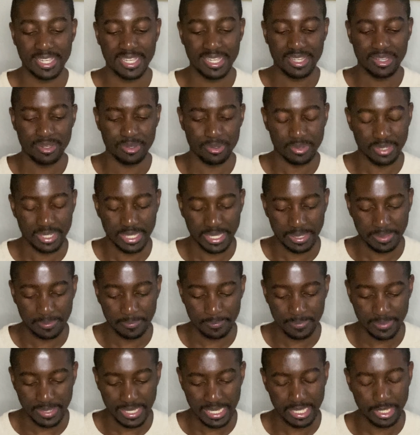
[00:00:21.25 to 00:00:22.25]
Okay,
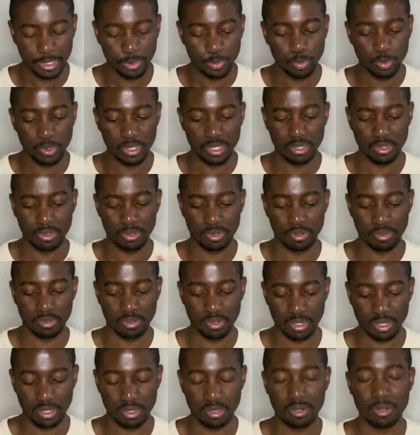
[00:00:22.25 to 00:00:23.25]
and we learned a
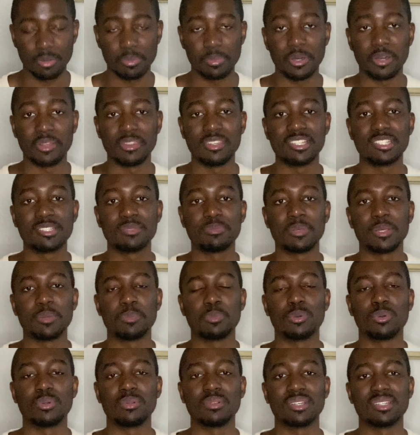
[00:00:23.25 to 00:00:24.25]
lot about these people.